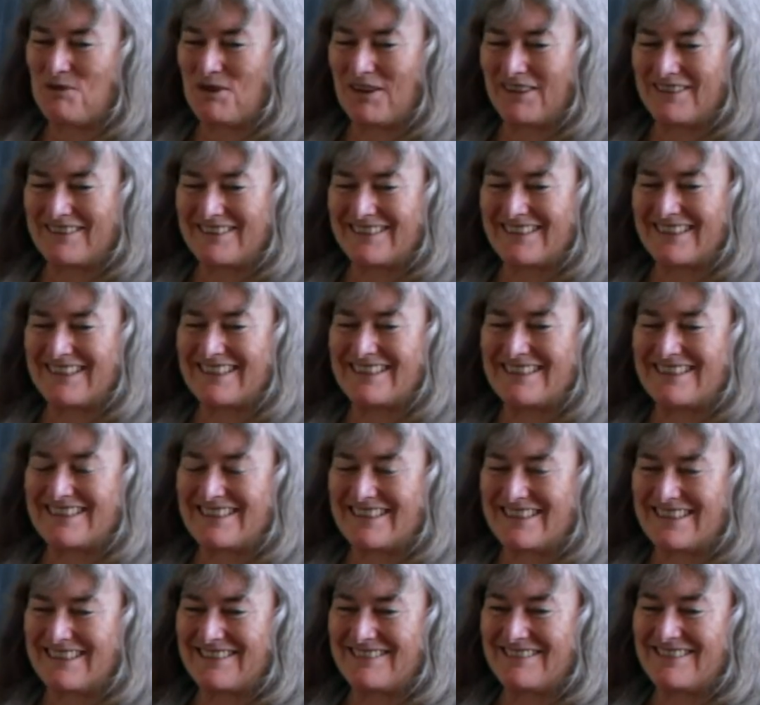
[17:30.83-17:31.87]
watching
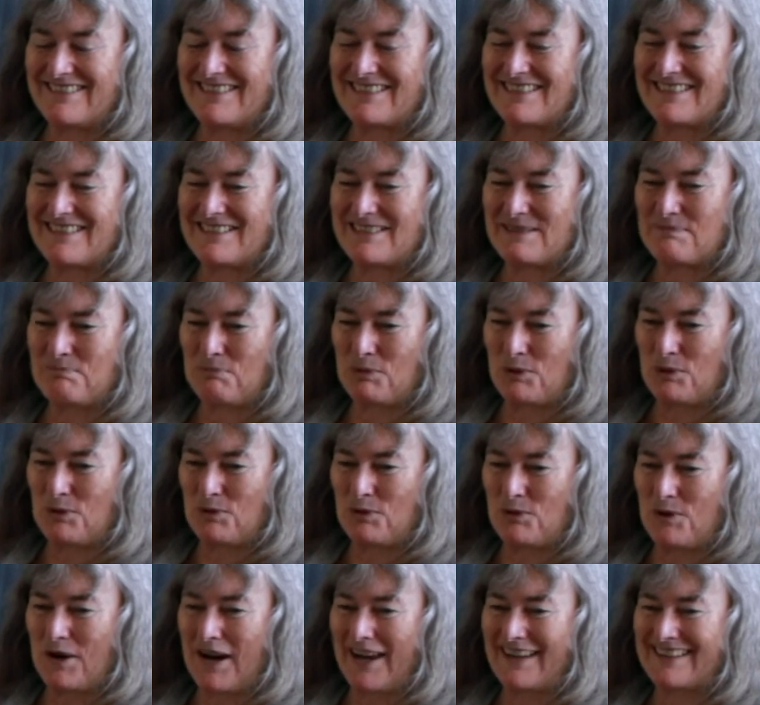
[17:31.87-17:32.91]
students
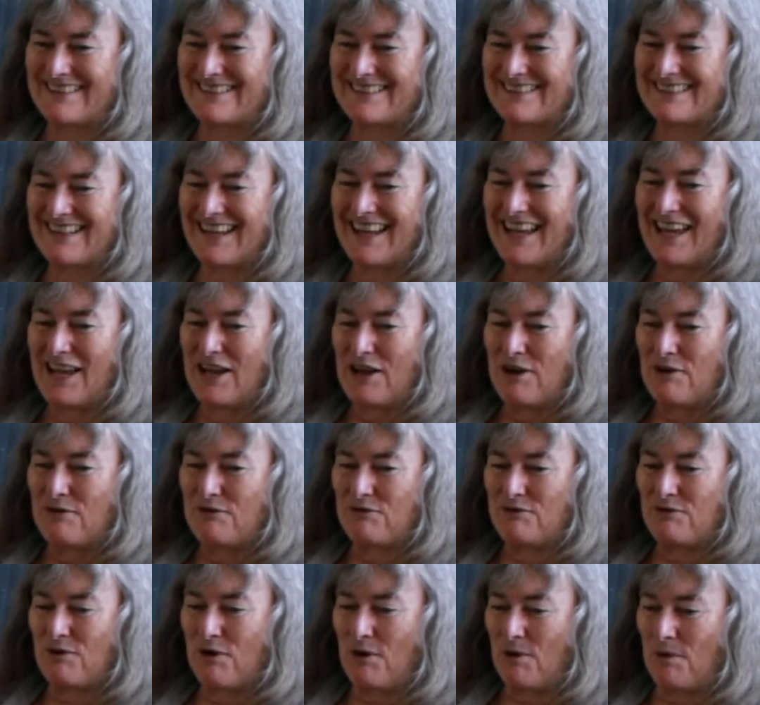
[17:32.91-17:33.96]
progress
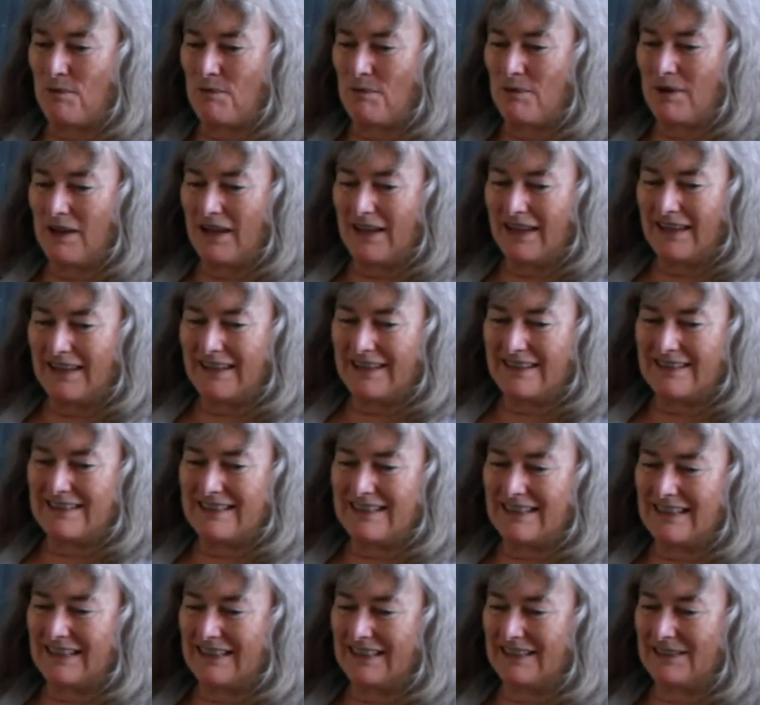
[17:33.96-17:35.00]
from
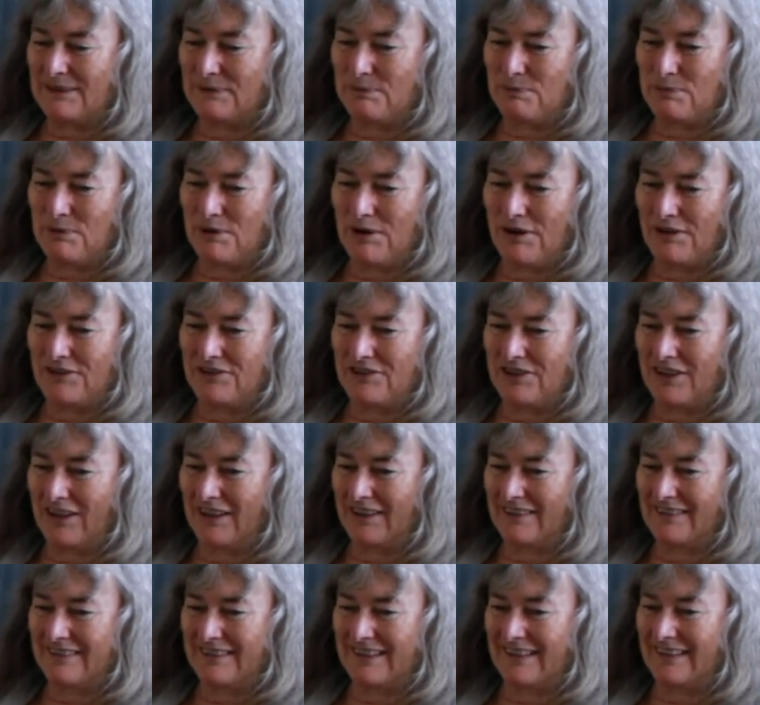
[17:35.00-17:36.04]
getting a little
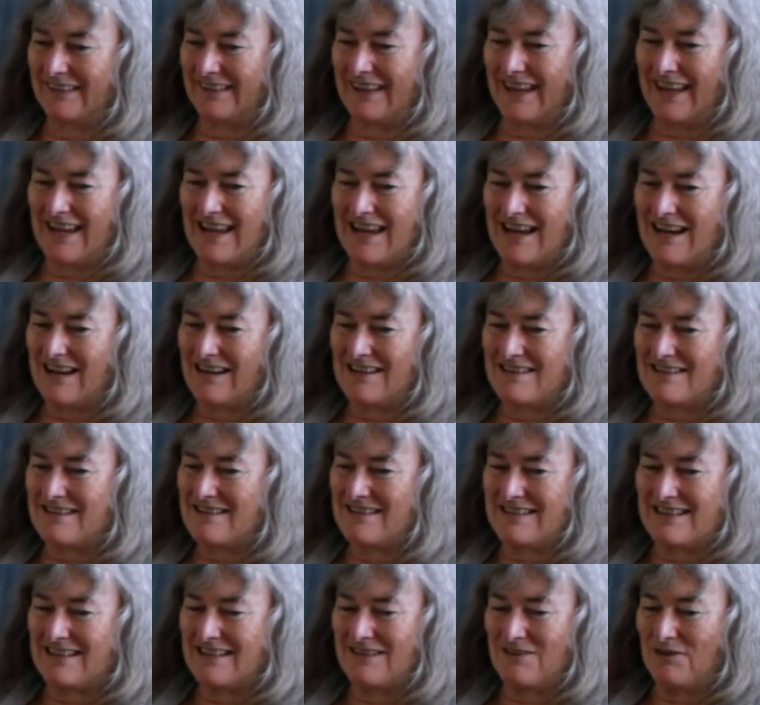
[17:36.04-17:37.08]
project that they
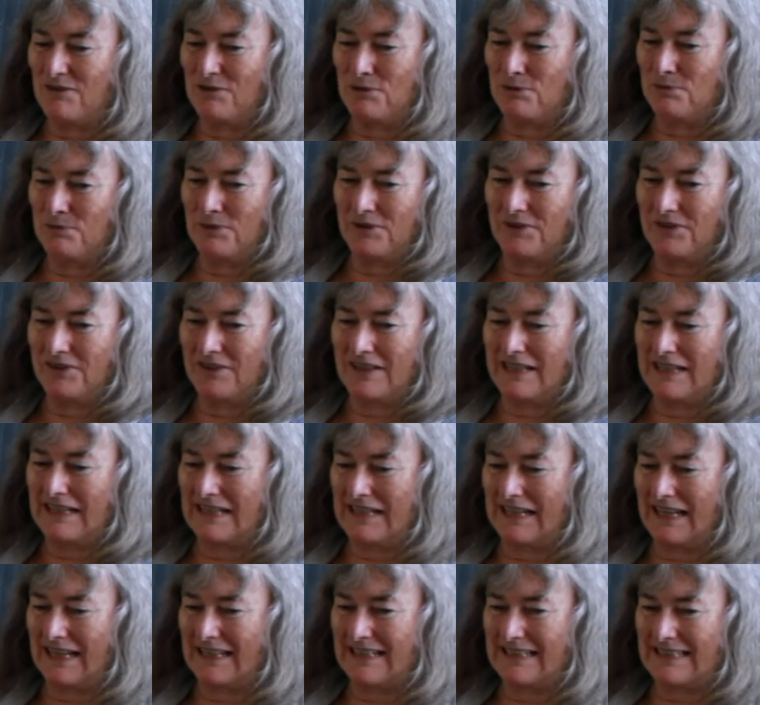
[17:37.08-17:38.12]
did almost
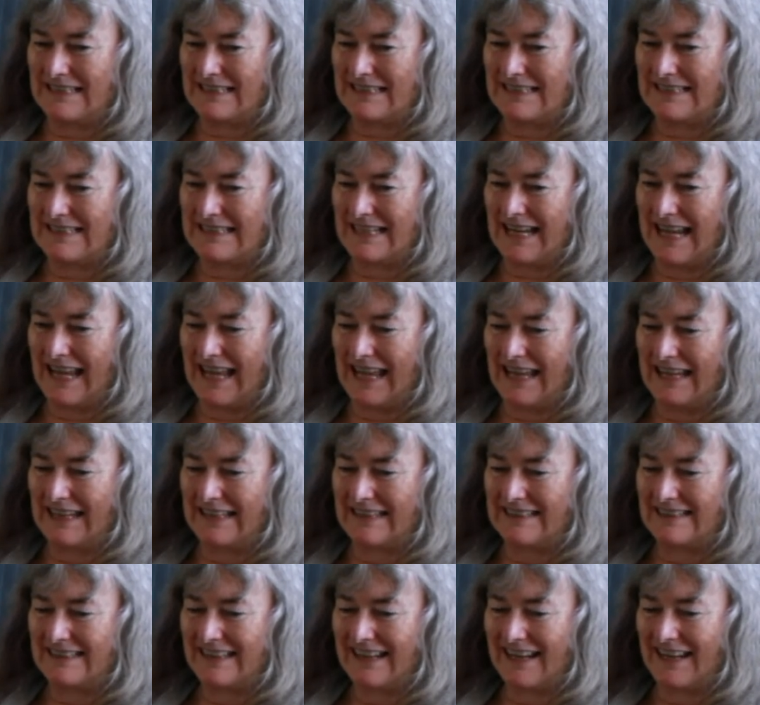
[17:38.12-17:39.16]
didn't
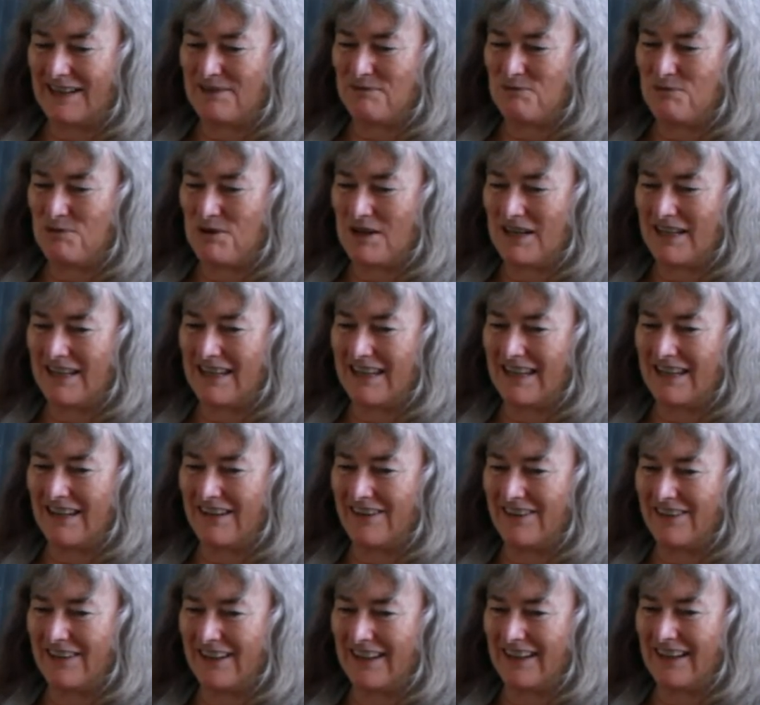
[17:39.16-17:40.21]
understand and working
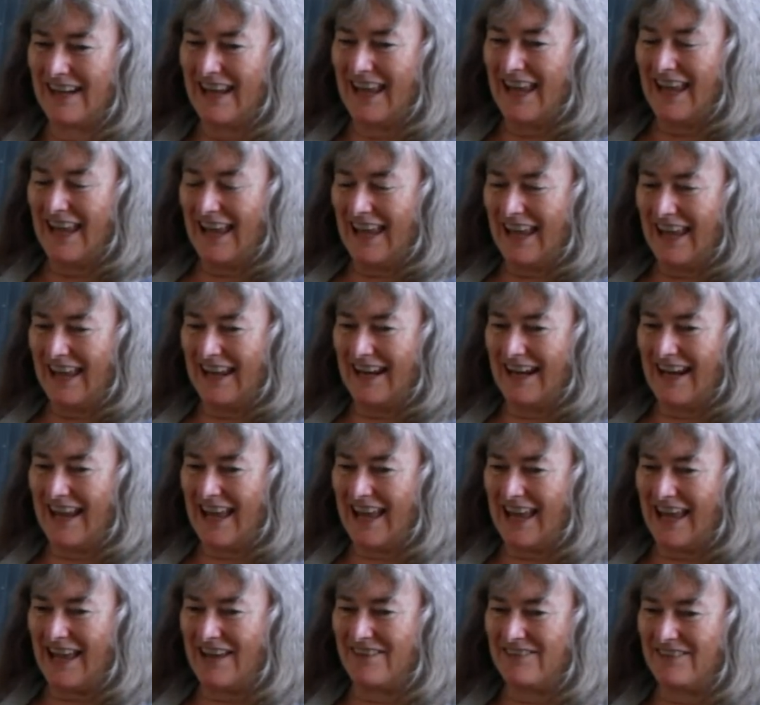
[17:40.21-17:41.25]
on it and
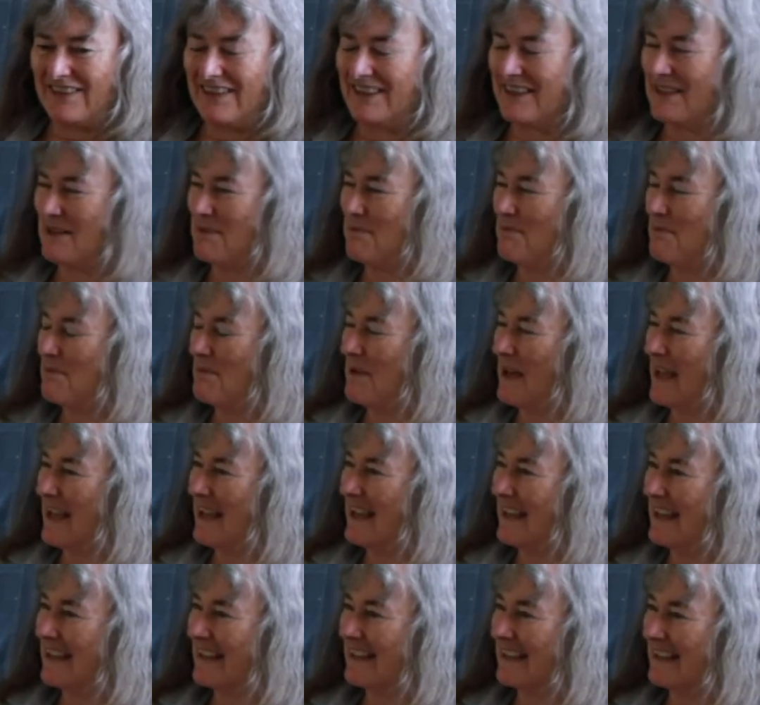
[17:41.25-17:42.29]
having them
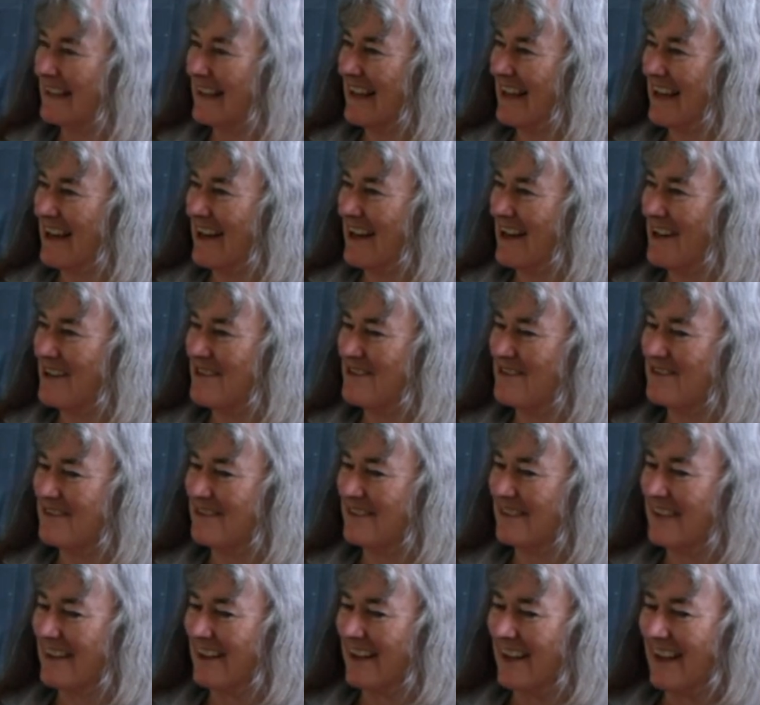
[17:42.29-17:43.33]
make it their
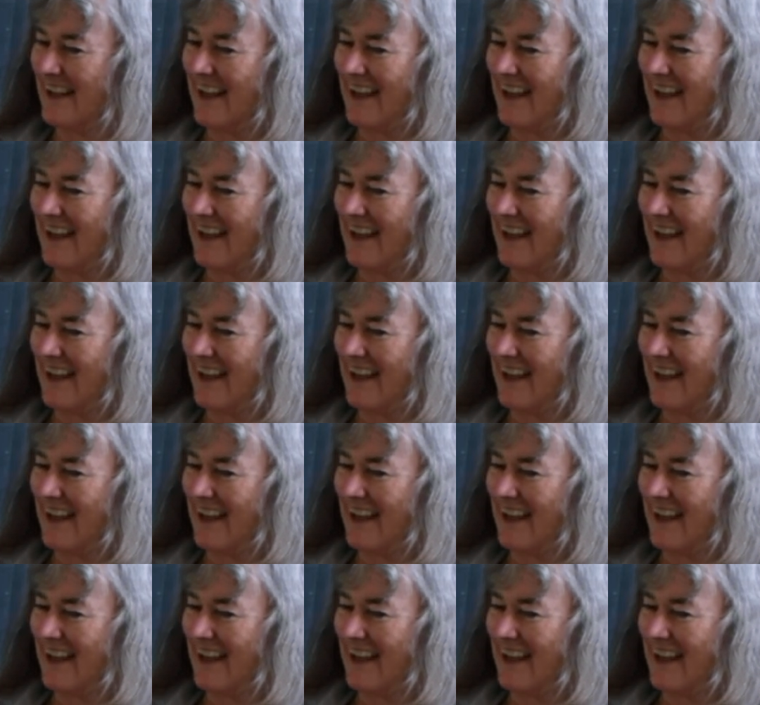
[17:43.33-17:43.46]
own